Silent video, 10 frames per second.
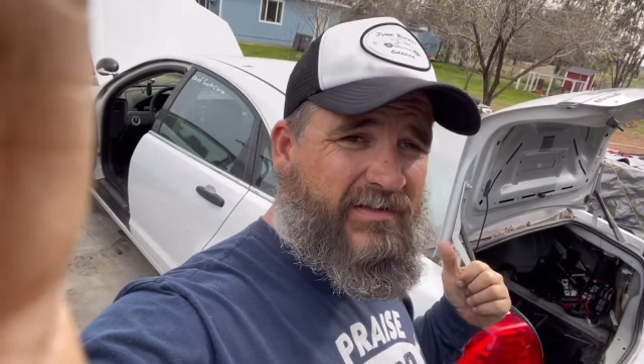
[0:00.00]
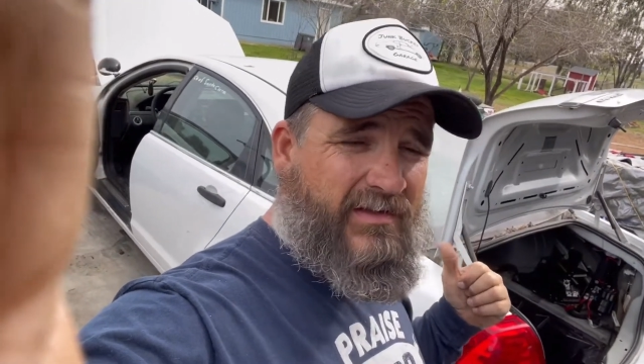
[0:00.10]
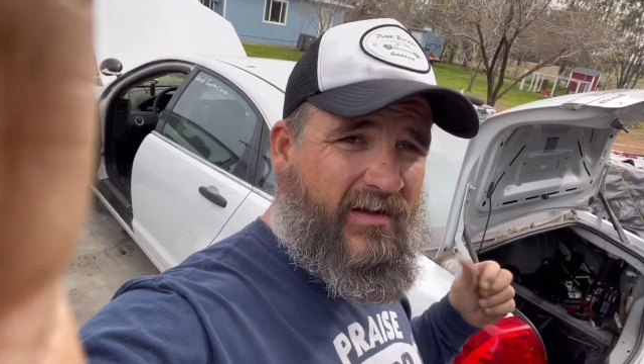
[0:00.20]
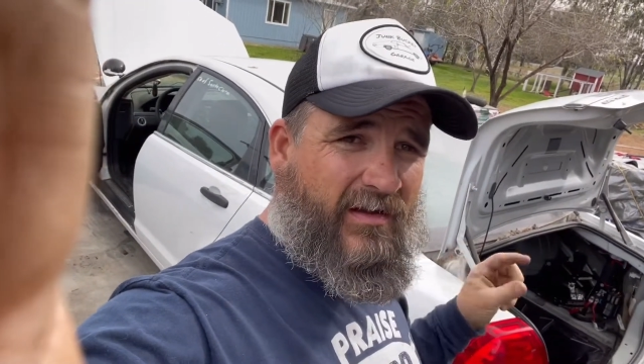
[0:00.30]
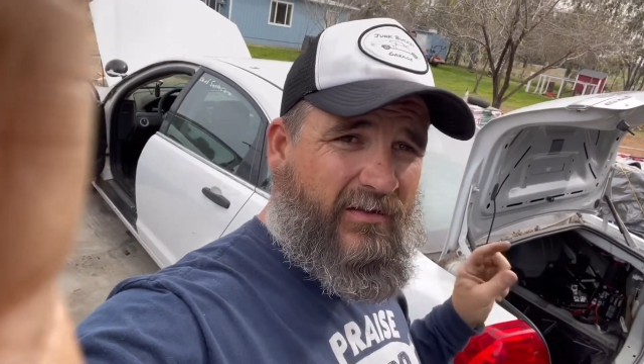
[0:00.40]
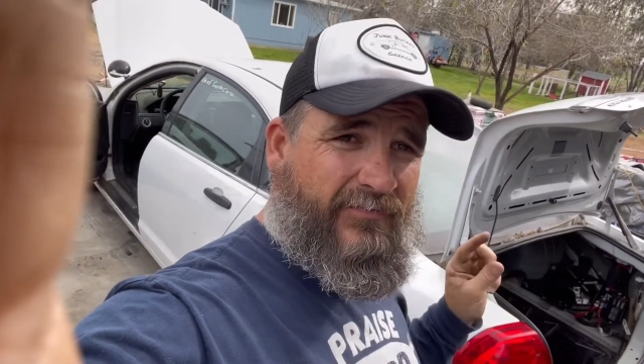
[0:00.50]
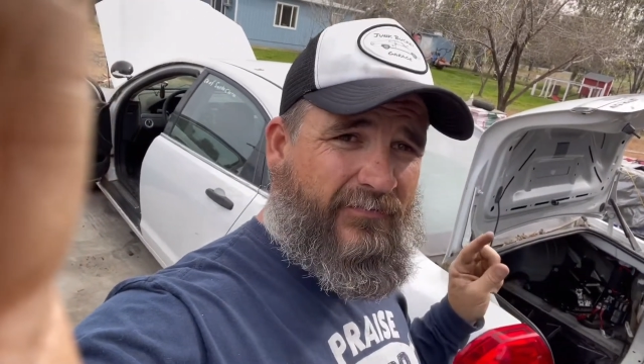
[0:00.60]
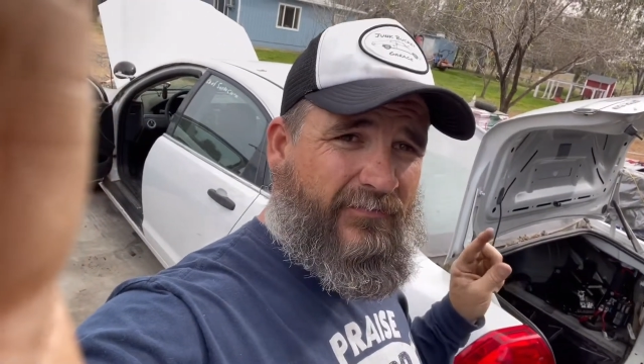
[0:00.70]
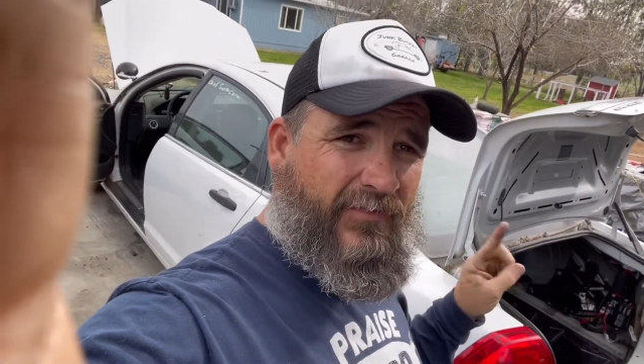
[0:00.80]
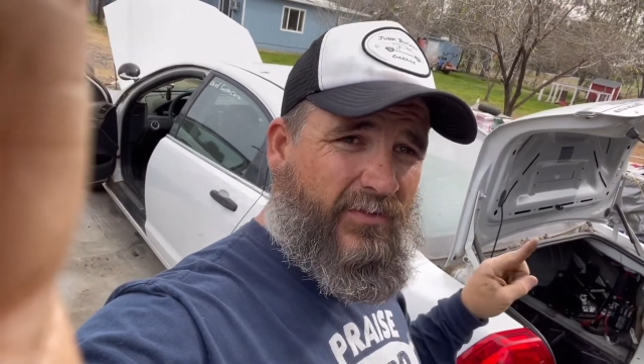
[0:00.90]
it's got a
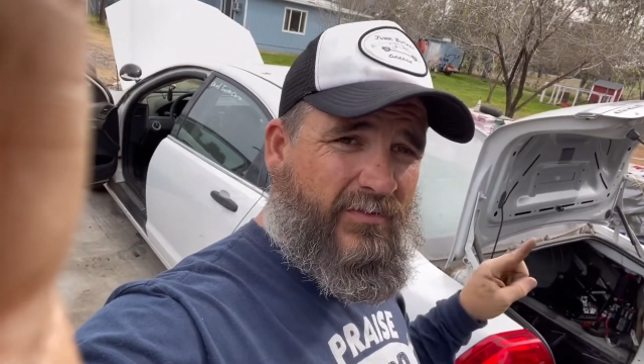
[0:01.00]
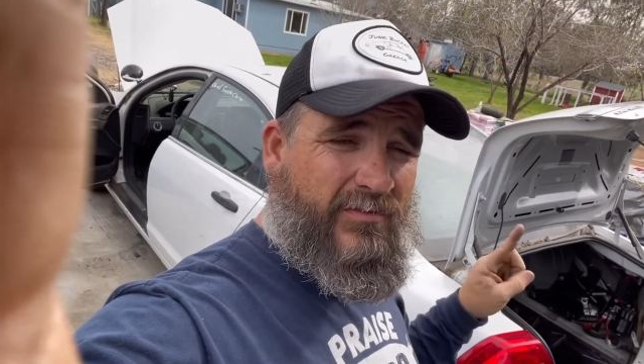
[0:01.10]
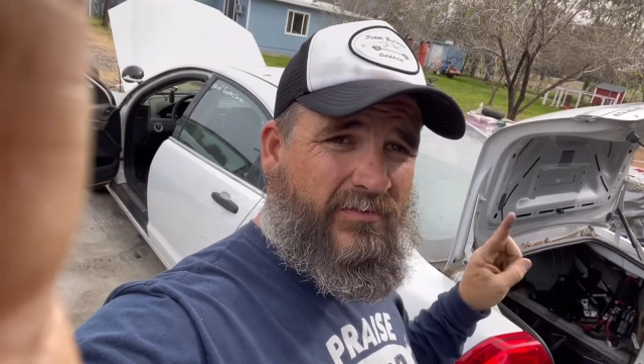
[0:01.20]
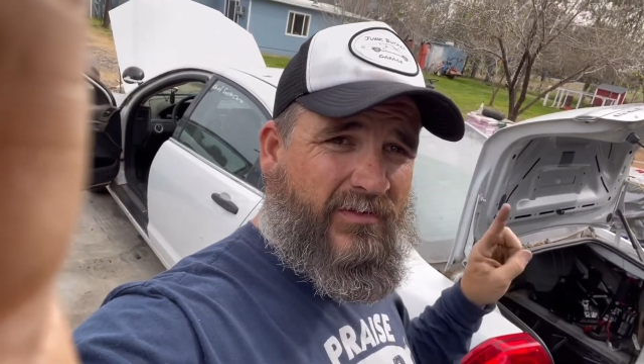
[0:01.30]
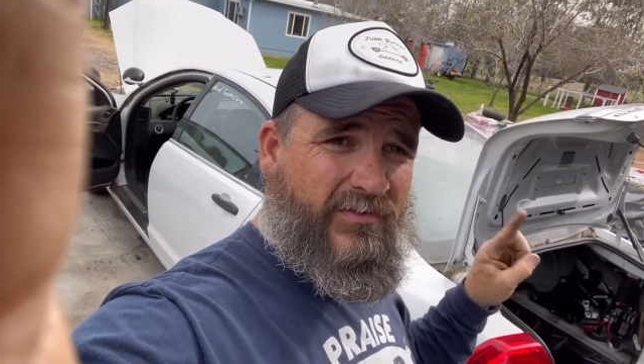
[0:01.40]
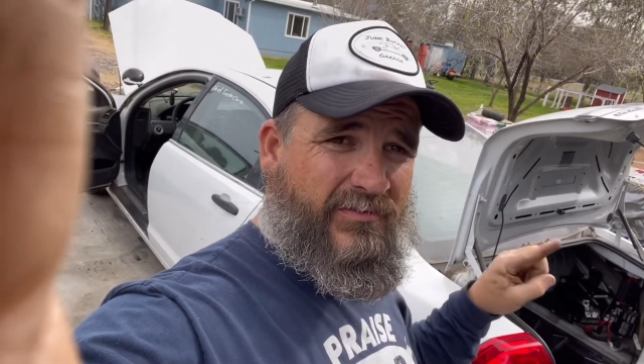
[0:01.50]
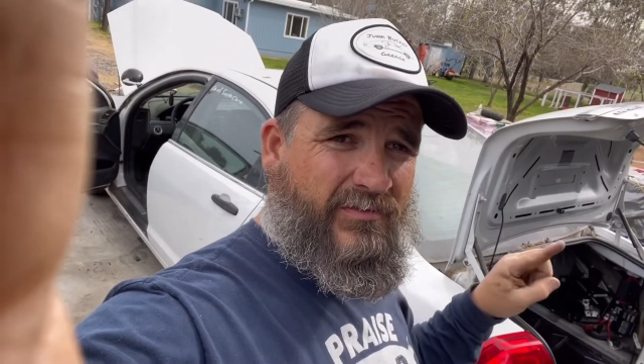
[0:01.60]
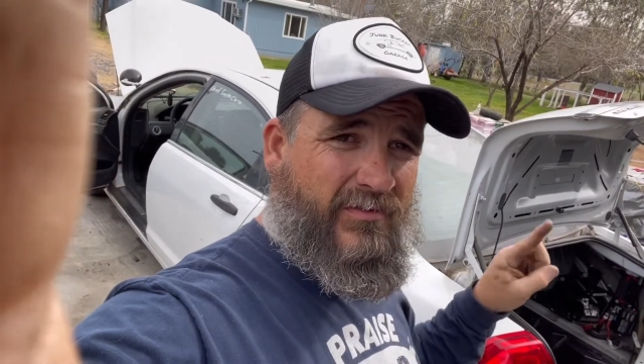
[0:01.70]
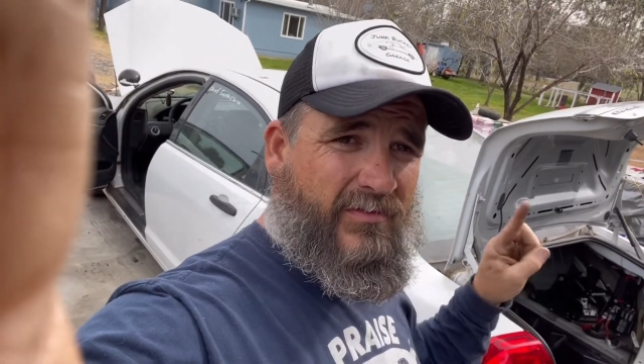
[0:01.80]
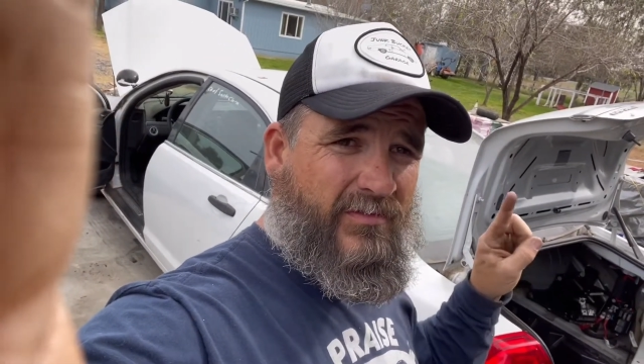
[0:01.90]
fuel
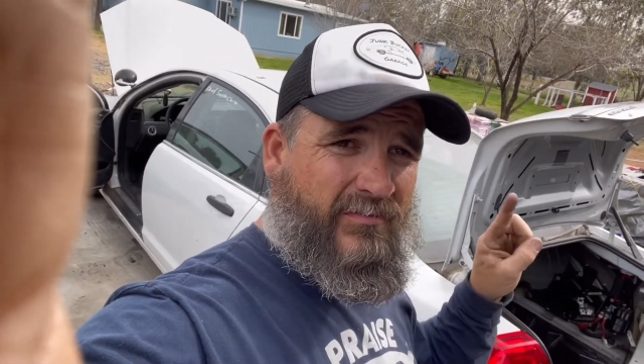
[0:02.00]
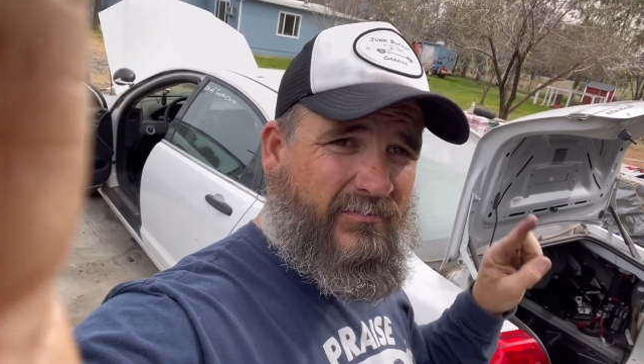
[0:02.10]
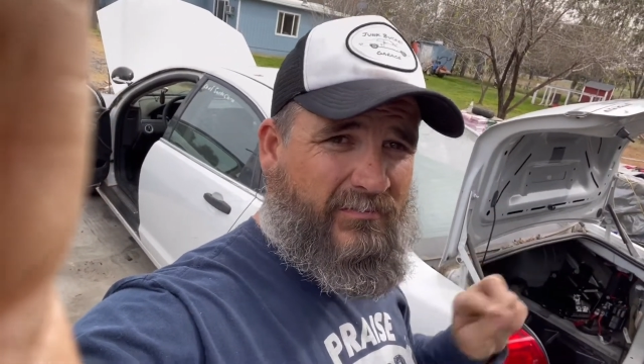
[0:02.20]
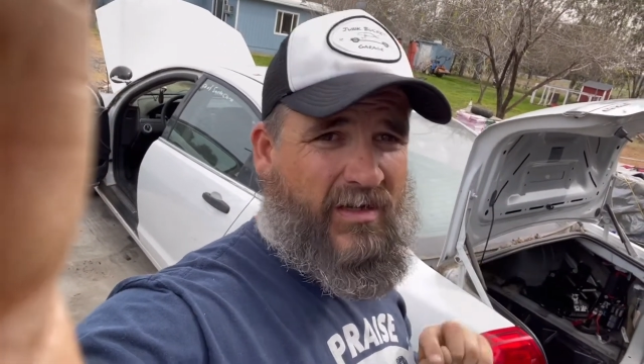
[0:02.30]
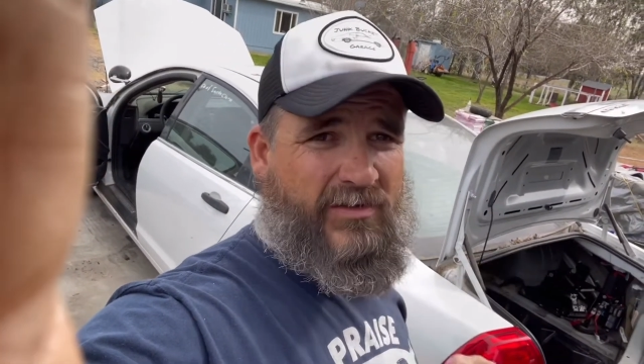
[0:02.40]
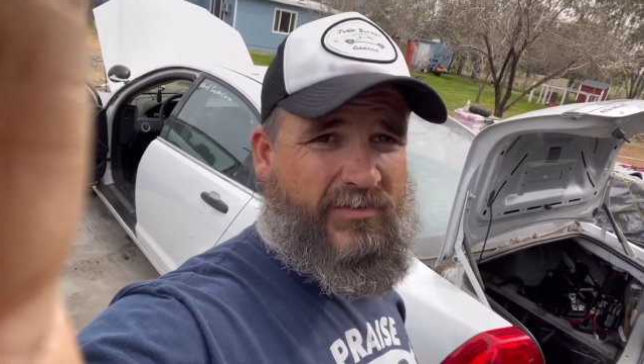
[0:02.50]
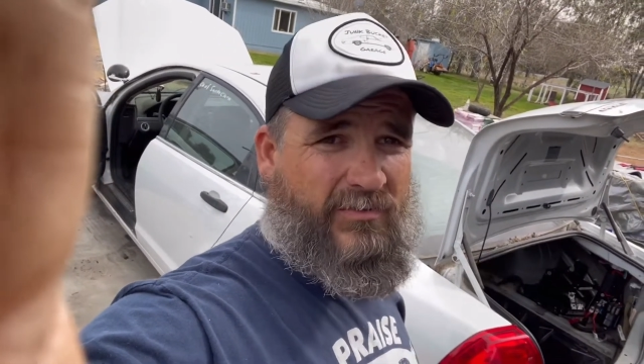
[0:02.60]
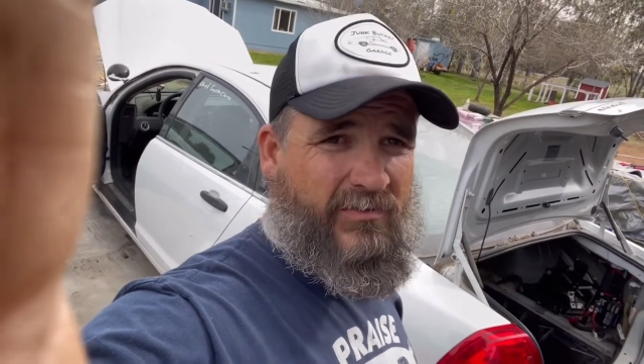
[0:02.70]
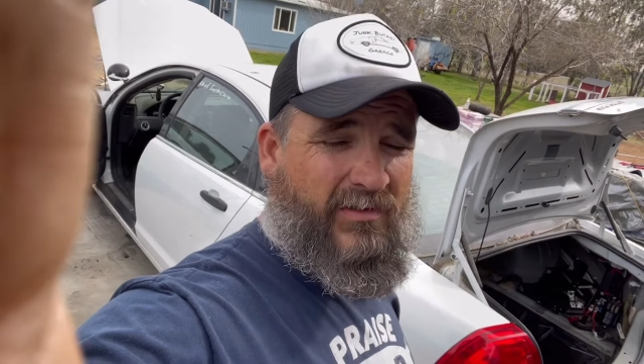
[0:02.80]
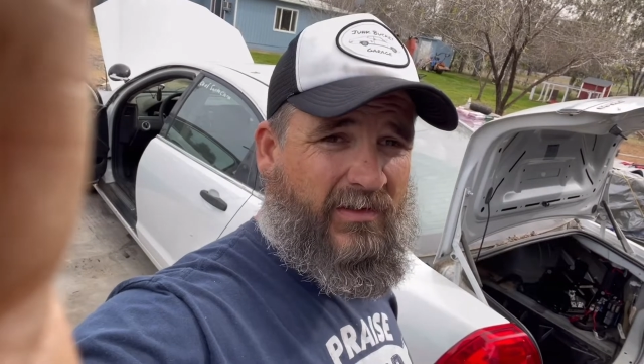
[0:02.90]
control module.